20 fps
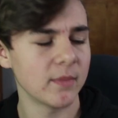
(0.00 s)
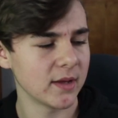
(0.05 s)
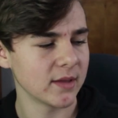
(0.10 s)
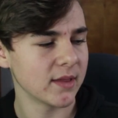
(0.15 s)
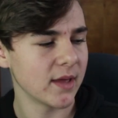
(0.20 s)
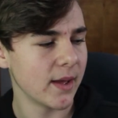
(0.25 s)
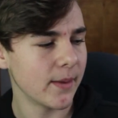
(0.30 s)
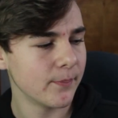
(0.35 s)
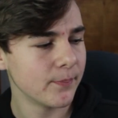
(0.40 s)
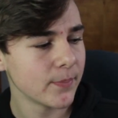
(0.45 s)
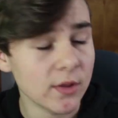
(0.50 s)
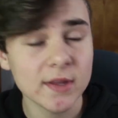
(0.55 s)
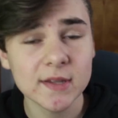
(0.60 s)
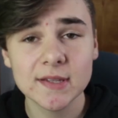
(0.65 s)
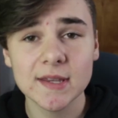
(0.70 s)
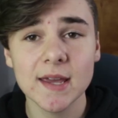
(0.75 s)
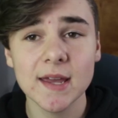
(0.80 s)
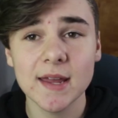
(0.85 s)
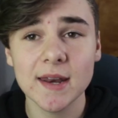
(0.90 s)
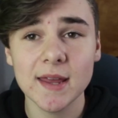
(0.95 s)
like that. So
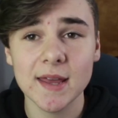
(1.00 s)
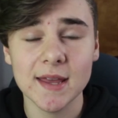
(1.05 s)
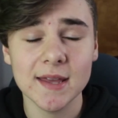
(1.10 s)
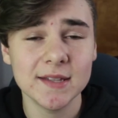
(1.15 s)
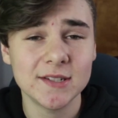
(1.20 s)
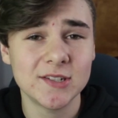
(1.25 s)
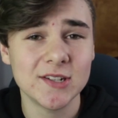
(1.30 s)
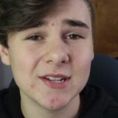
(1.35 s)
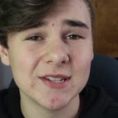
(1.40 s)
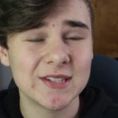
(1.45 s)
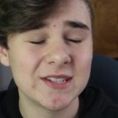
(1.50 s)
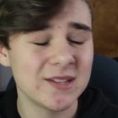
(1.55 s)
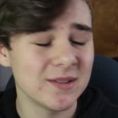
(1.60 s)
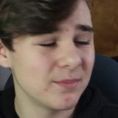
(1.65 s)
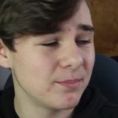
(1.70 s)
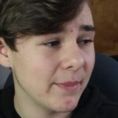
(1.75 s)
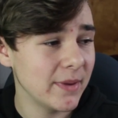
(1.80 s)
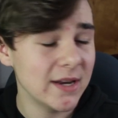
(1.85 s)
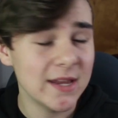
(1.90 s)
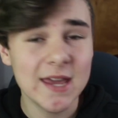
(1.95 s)
this kid is just,
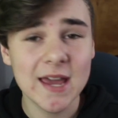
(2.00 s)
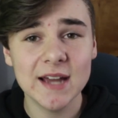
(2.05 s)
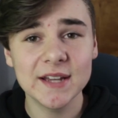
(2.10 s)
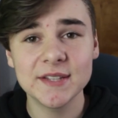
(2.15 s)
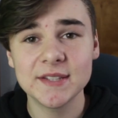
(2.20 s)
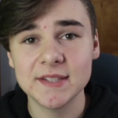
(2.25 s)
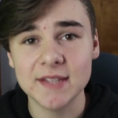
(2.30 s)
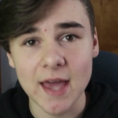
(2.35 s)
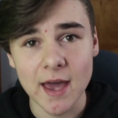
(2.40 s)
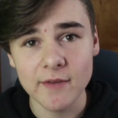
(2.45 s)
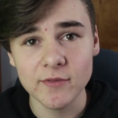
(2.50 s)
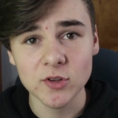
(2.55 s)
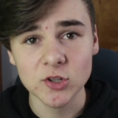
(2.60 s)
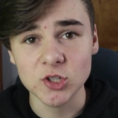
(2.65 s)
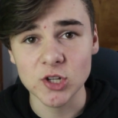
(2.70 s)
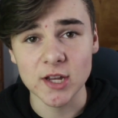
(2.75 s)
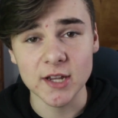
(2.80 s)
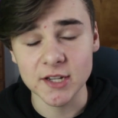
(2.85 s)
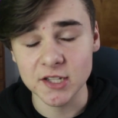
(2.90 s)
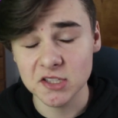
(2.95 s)
I mean, he has
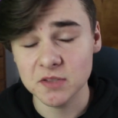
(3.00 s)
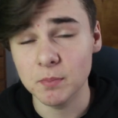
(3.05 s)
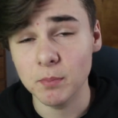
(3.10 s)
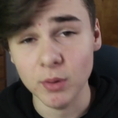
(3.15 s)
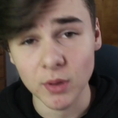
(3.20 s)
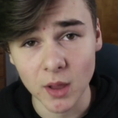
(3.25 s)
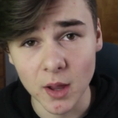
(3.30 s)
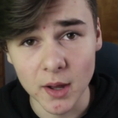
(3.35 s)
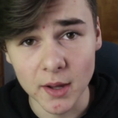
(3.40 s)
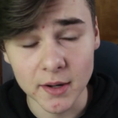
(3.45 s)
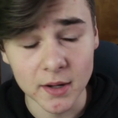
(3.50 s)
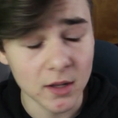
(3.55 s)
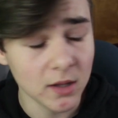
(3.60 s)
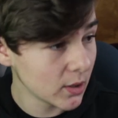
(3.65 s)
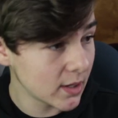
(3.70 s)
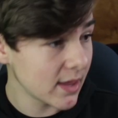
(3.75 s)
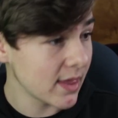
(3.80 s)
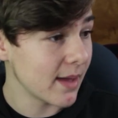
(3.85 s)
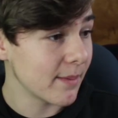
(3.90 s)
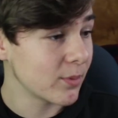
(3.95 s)
savage in his blood.
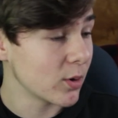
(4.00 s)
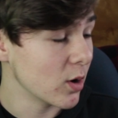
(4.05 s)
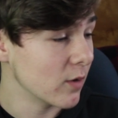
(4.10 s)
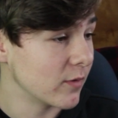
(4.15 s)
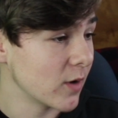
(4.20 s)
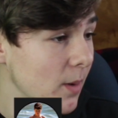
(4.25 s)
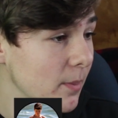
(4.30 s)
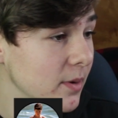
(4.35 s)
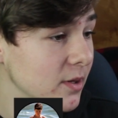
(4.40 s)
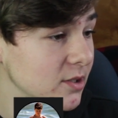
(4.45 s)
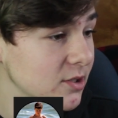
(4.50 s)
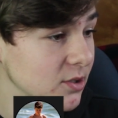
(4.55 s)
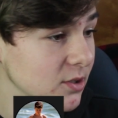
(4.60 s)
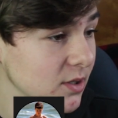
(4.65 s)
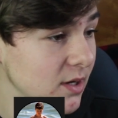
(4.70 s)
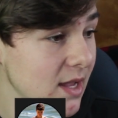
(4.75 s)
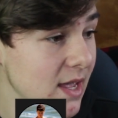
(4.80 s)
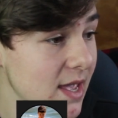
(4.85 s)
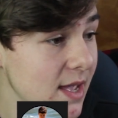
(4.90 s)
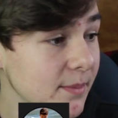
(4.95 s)
Look at that profile
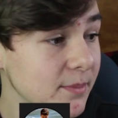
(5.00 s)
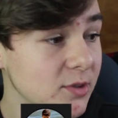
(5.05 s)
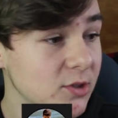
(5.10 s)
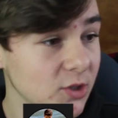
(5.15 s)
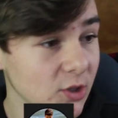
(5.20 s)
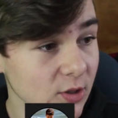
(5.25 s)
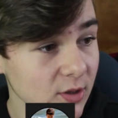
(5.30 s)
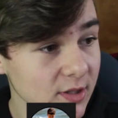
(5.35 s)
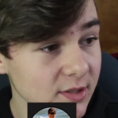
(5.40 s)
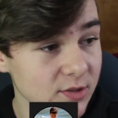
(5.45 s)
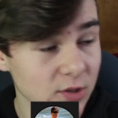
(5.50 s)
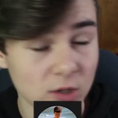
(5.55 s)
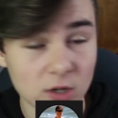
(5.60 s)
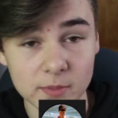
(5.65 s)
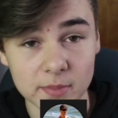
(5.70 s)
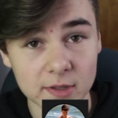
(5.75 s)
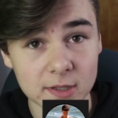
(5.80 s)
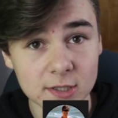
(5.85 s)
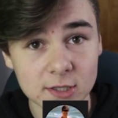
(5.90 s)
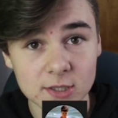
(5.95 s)
picture. Him shirtless on
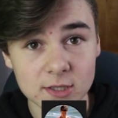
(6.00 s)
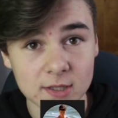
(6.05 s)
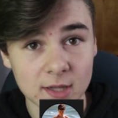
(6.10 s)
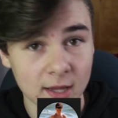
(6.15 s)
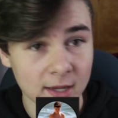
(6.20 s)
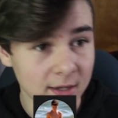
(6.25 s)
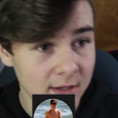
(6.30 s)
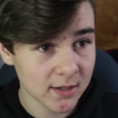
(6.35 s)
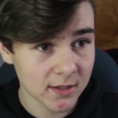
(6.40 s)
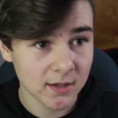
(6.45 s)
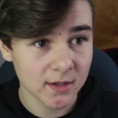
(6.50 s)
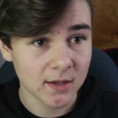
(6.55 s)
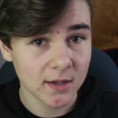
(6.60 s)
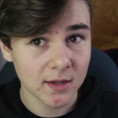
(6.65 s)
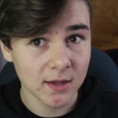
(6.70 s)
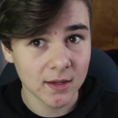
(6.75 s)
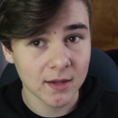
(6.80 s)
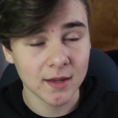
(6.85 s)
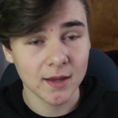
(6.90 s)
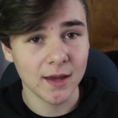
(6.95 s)
a beach, like,
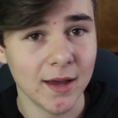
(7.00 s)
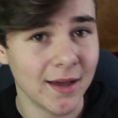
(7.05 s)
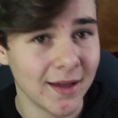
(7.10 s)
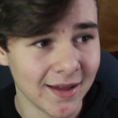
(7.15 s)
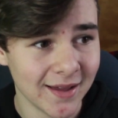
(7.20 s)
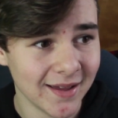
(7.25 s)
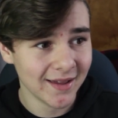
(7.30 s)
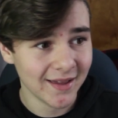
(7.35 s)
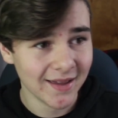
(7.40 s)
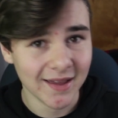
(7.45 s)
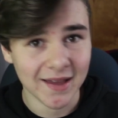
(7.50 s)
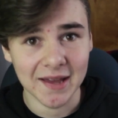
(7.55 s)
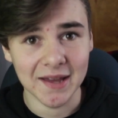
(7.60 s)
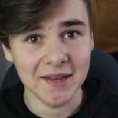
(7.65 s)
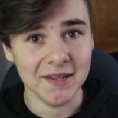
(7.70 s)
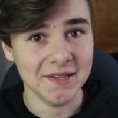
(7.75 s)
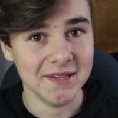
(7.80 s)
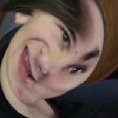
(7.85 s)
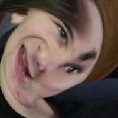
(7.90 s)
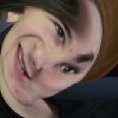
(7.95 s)

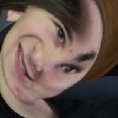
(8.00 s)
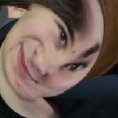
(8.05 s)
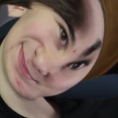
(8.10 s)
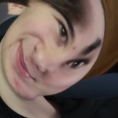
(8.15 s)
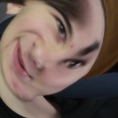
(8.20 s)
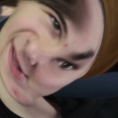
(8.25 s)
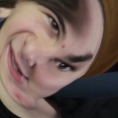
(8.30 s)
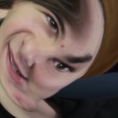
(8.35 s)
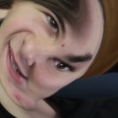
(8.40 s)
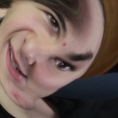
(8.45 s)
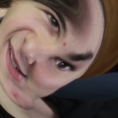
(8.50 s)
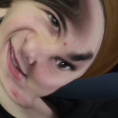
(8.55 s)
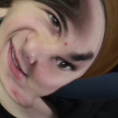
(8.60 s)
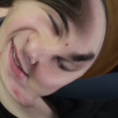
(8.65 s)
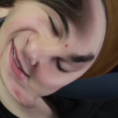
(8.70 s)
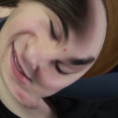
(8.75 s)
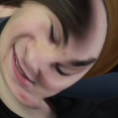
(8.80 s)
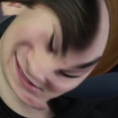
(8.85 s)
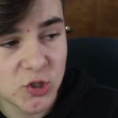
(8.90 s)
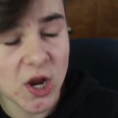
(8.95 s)
yes
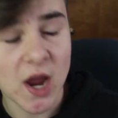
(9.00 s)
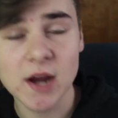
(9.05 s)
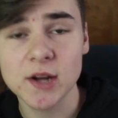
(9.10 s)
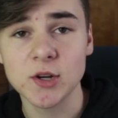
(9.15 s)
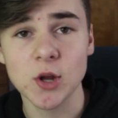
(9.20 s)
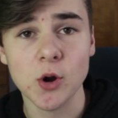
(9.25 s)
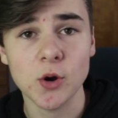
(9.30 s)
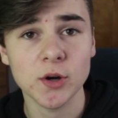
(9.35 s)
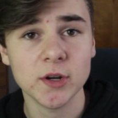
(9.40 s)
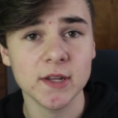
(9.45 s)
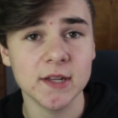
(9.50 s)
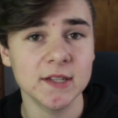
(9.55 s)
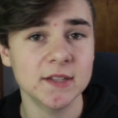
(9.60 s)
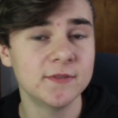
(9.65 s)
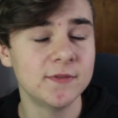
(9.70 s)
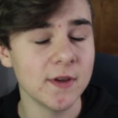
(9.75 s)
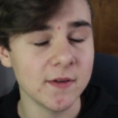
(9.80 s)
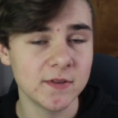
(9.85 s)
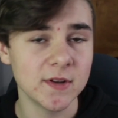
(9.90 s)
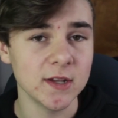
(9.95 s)
please. Jack Doherty
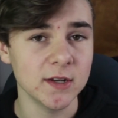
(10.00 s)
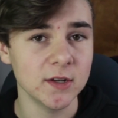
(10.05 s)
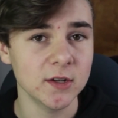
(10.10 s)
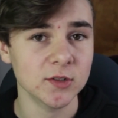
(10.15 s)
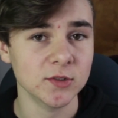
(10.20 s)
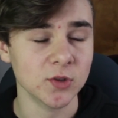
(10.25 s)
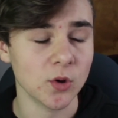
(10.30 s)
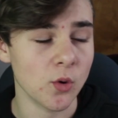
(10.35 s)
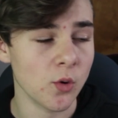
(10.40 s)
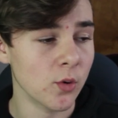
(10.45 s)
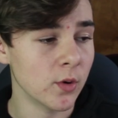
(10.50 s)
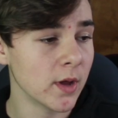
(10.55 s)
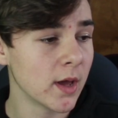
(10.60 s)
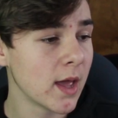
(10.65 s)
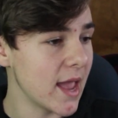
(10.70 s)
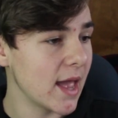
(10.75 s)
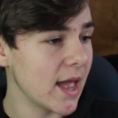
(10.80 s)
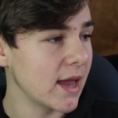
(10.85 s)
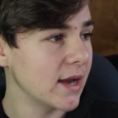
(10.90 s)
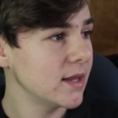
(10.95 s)
is 15 years old
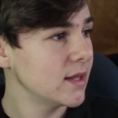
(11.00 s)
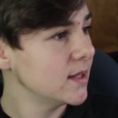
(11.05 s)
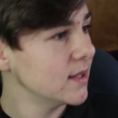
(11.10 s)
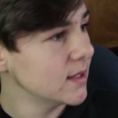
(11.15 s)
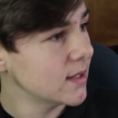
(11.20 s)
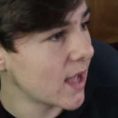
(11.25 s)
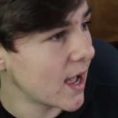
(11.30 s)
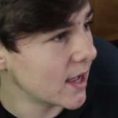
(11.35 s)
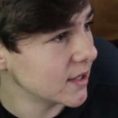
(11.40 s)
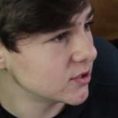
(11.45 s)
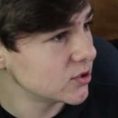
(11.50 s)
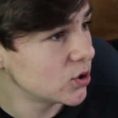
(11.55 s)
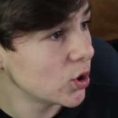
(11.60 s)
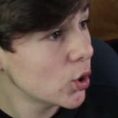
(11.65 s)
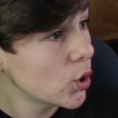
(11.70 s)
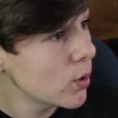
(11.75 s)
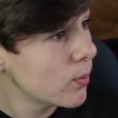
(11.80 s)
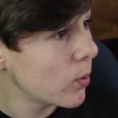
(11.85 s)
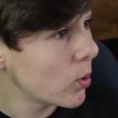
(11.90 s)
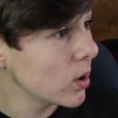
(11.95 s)
and he has
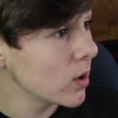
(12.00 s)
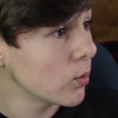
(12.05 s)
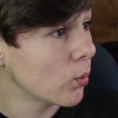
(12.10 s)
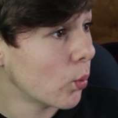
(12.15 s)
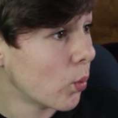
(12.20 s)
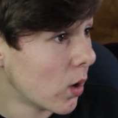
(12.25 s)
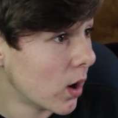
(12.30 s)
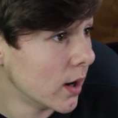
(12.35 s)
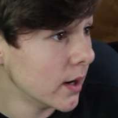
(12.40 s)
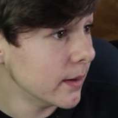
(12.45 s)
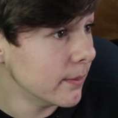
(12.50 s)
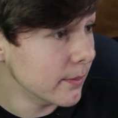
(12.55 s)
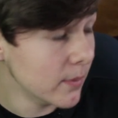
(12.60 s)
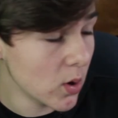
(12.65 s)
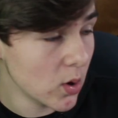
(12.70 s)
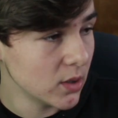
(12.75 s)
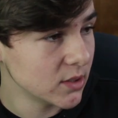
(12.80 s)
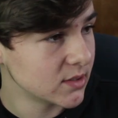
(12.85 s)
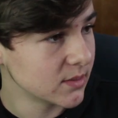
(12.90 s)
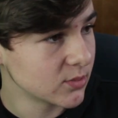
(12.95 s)
2.1
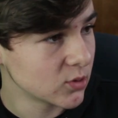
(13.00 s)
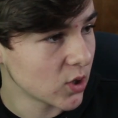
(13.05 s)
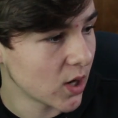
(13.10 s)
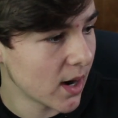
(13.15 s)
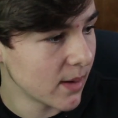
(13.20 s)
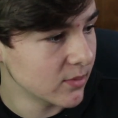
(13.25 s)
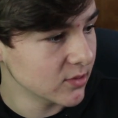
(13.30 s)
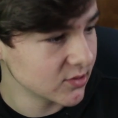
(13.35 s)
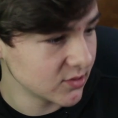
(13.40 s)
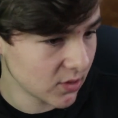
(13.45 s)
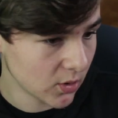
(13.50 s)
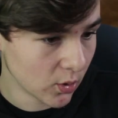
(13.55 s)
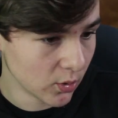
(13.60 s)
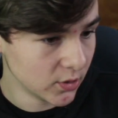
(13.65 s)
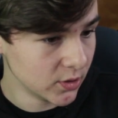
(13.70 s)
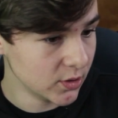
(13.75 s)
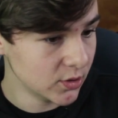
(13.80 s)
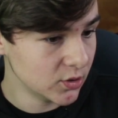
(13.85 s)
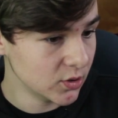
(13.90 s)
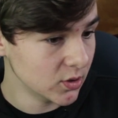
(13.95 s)
million subscribers
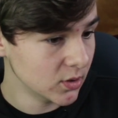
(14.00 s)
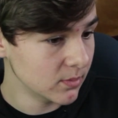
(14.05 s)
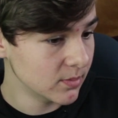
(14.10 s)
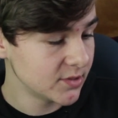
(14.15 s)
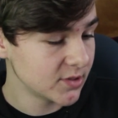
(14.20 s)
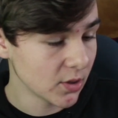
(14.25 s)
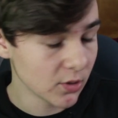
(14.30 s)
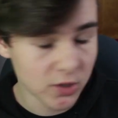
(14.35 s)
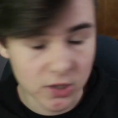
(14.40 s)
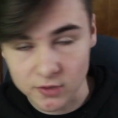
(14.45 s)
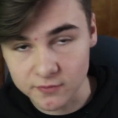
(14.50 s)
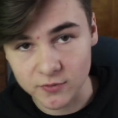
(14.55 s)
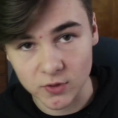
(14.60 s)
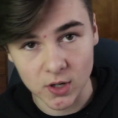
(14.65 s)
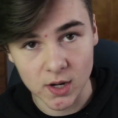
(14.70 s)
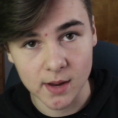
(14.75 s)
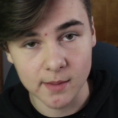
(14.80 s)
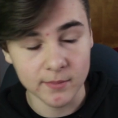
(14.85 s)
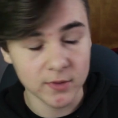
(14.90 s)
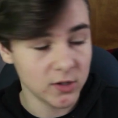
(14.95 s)
on YouTube. So good for
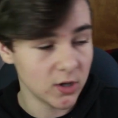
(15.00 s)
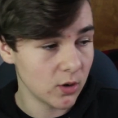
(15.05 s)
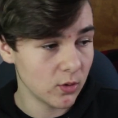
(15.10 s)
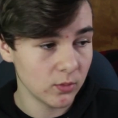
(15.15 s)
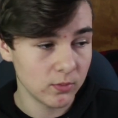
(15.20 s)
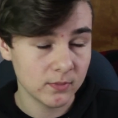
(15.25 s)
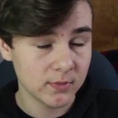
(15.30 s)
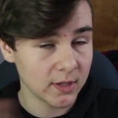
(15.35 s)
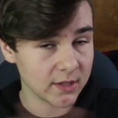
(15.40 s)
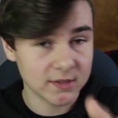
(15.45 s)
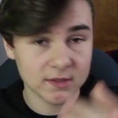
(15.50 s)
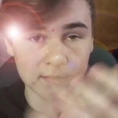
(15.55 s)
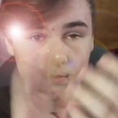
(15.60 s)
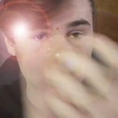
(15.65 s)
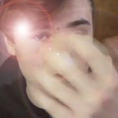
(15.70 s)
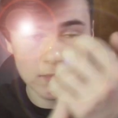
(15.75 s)
him, you know. Let's